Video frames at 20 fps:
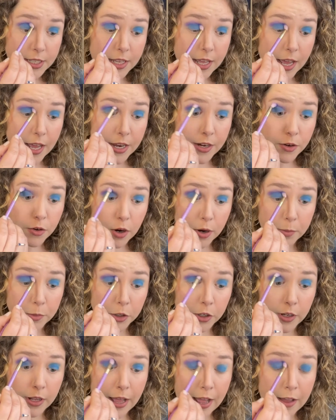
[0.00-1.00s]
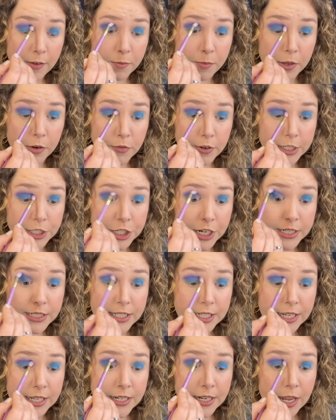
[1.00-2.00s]
than normal have been
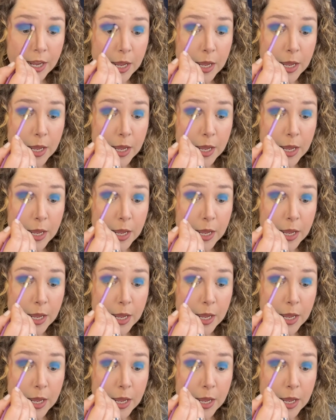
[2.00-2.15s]
rejected